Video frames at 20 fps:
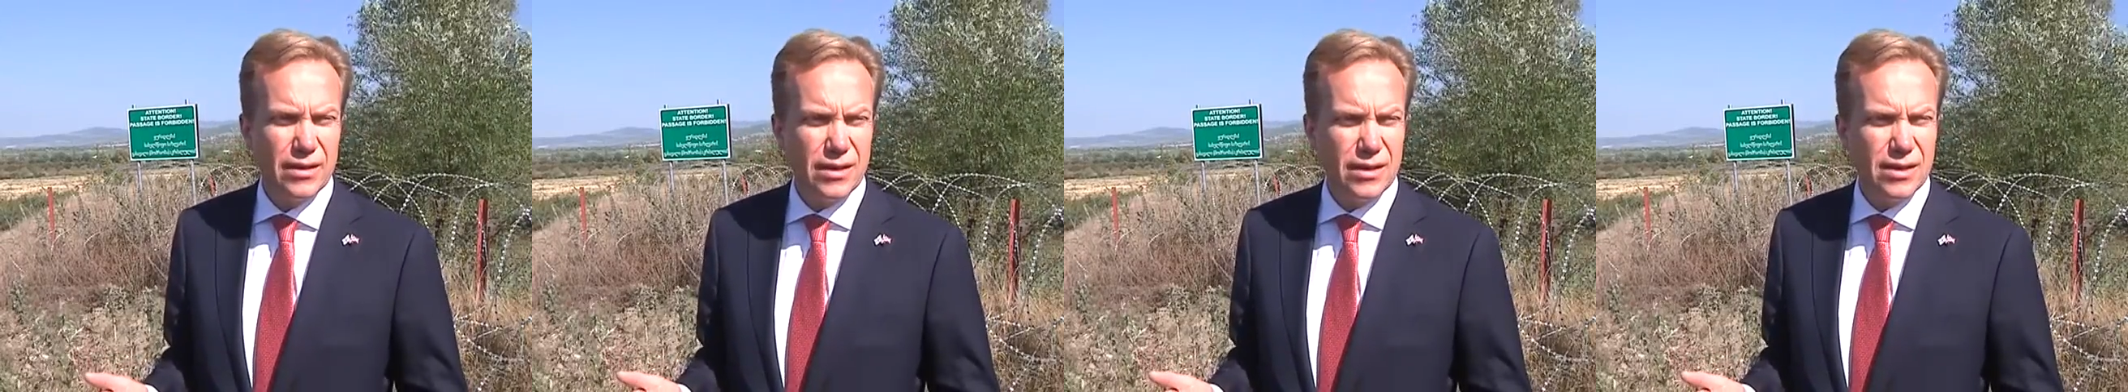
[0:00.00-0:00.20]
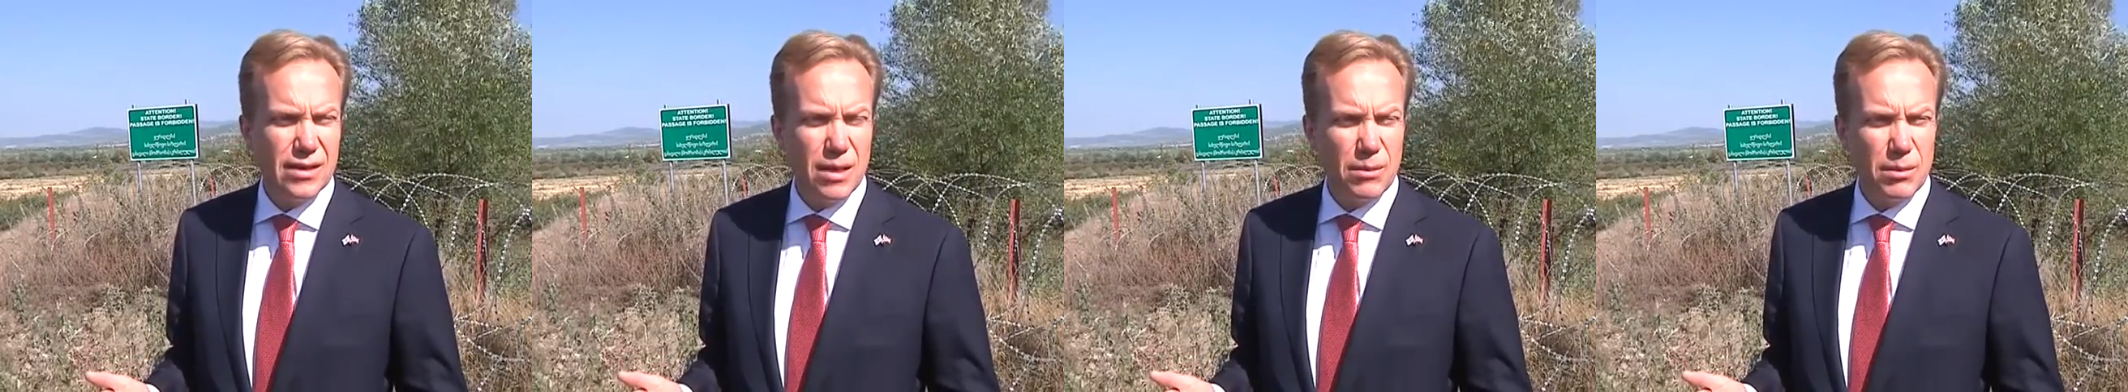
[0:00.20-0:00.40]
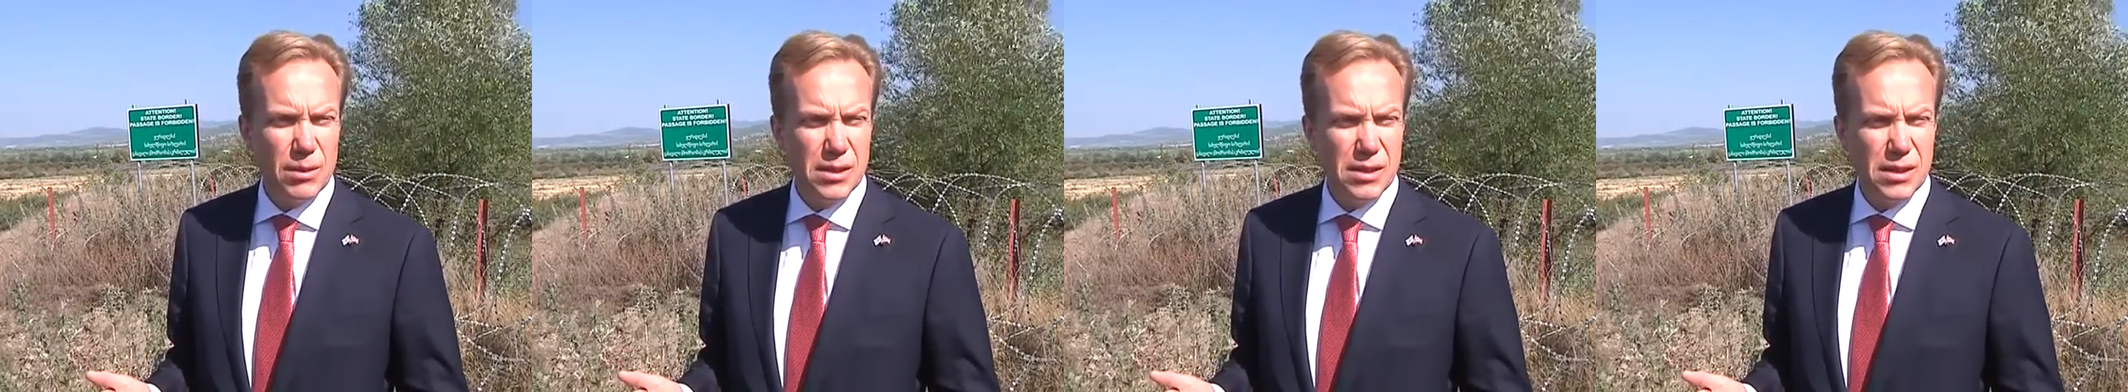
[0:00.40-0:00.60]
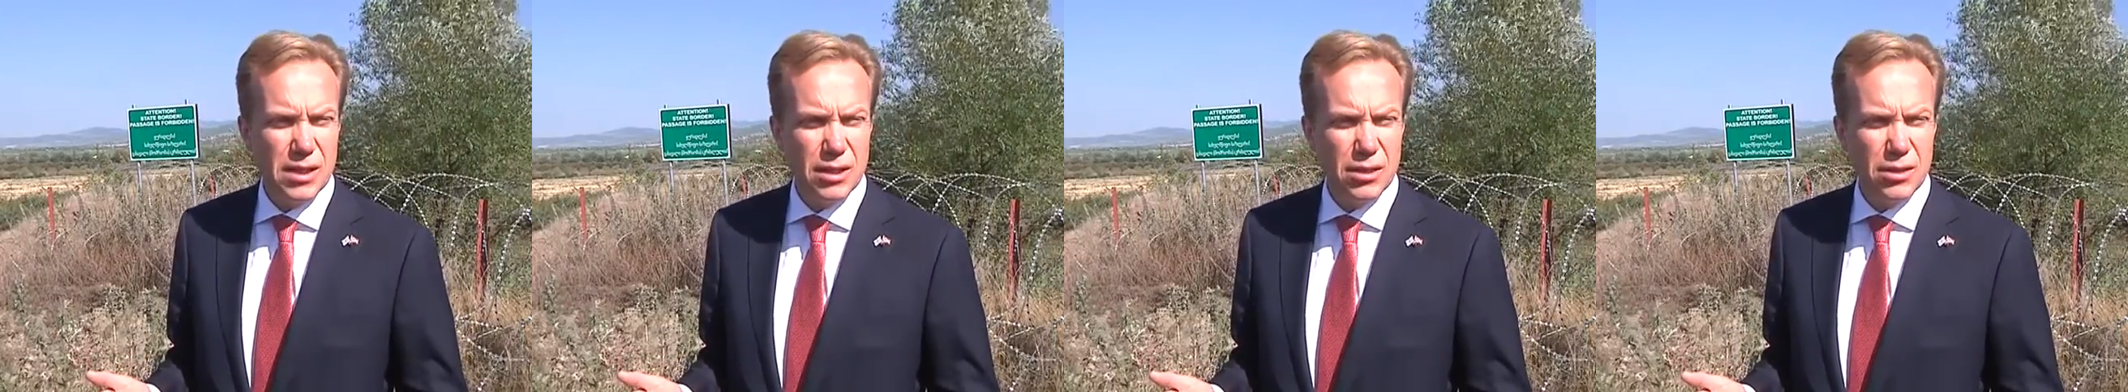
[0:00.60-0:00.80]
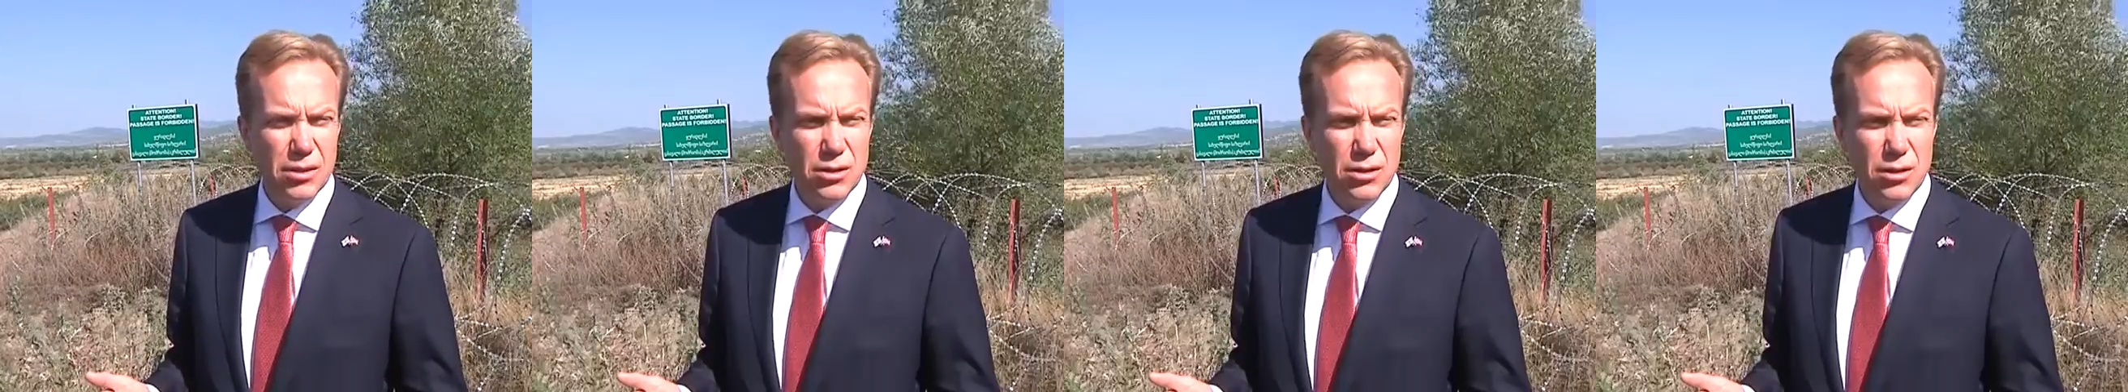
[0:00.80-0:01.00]

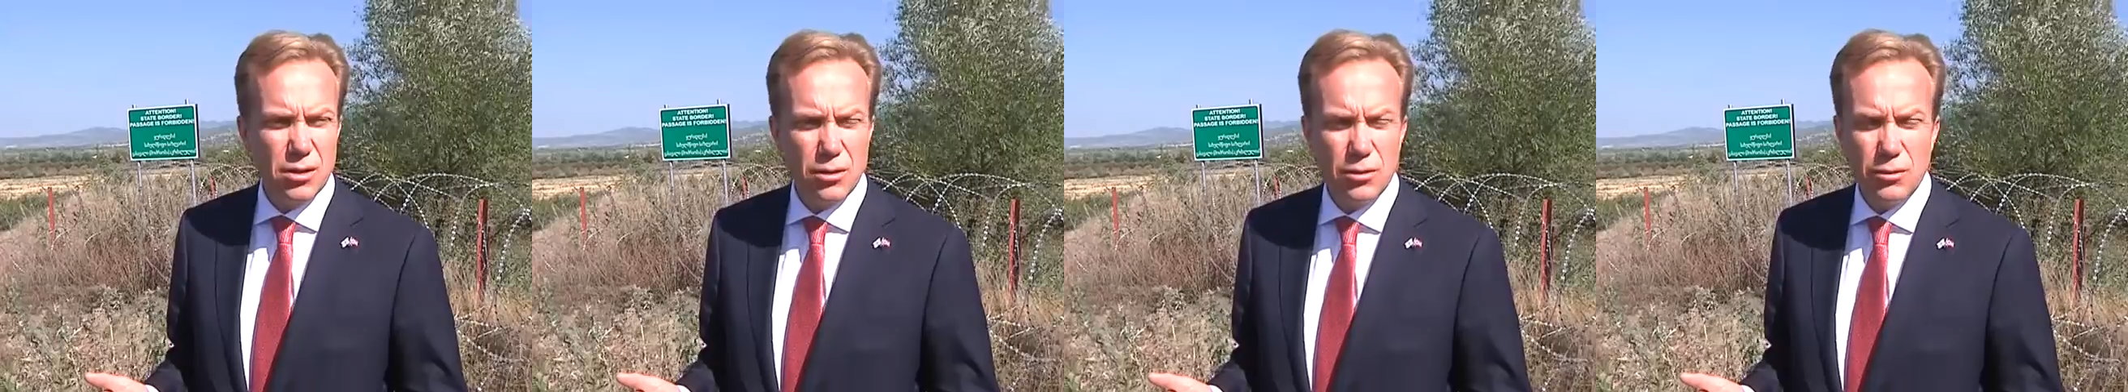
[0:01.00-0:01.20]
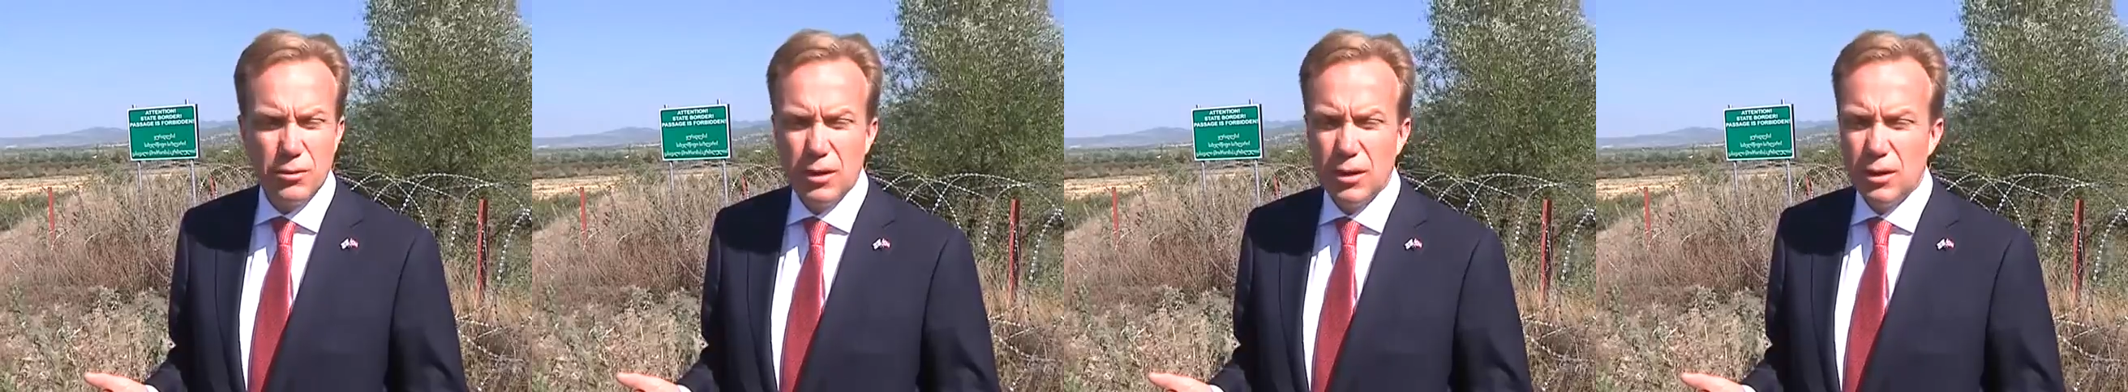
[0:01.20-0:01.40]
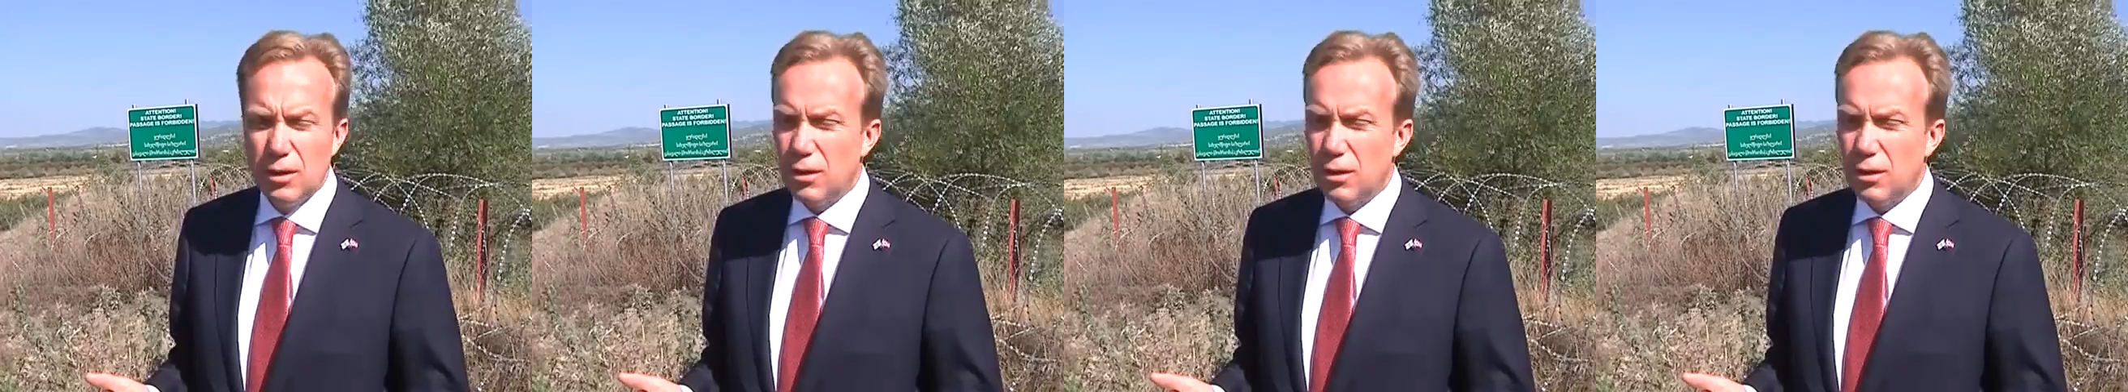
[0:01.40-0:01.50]
destabilization now